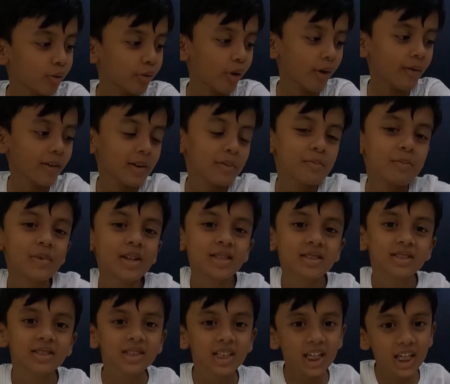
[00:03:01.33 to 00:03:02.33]
of our
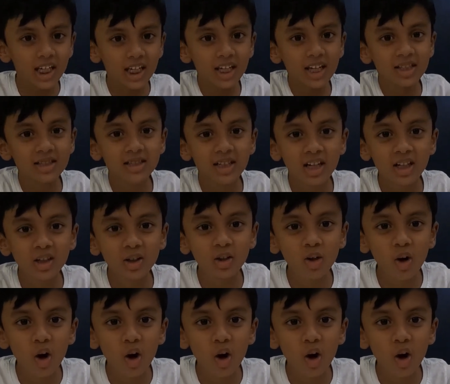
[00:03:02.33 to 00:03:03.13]
mysterious and